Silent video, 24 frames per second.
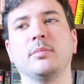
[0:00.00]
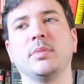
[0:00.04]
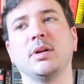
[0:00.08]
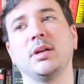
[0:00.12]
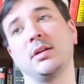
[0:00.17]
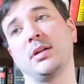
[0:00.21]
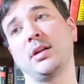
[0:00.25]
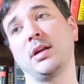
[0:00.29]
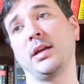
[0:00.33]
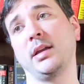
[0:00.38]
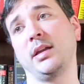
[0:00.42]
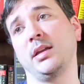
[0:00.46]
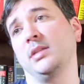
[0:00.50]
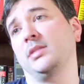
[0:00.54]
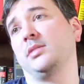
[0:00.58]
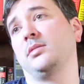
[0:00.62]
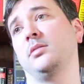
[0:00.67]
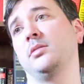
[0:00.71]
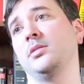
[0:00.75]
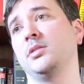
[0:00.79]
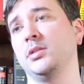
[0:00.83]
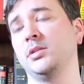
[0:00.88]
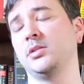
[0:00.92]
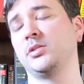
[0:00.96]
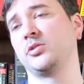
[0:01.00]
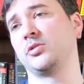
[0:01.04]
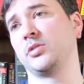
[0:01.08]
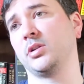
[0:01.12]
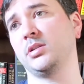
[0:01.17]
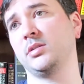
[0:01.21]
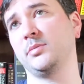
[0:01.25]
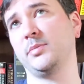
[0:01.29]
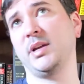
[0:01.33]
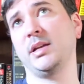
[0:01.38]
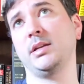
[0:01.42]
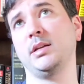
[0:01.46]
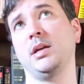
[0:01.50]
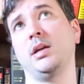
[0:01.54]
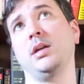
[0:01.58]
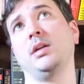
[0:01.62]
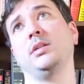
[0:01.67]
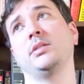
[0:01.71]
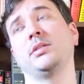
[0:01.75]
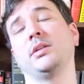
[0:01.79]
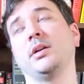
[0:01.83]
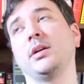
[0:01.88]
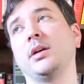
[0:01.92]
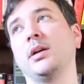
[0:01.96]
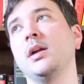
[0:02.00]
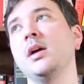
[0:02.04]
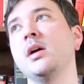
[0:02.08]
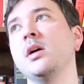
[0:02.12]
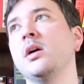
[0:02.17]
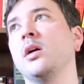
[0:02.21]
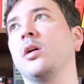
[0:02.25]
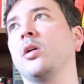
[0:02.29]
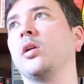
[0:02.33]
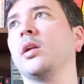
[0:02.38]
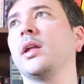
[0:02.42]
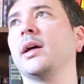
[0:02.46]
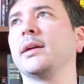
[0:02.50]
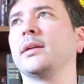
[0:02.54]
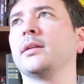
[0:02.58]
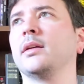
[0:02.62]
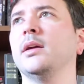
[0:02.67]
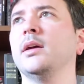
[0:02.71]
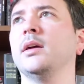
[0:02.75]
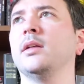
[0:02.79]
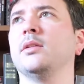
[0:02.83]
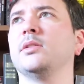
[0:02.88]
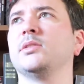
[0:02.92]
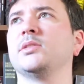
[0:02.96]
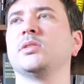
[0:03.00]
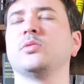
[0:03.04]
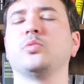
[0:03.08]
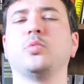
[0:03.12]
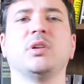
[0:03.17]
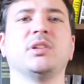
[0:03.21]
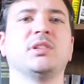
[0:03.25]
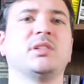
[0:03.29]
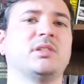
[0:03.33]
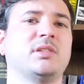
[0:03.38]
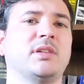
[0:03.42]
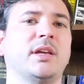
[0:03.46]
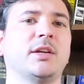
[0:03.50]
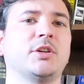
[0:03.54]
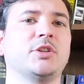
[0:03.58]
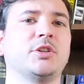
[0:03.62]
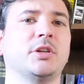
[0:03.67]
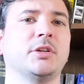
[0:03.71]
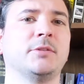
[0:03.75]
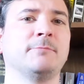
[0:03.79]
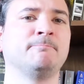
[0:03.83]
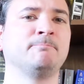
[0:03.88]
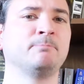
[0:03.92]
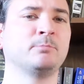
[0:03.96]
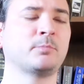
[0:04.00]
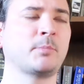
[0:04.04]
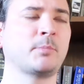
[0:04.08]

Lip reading: but I guess I'll just trust my doctor. Or like there's this one section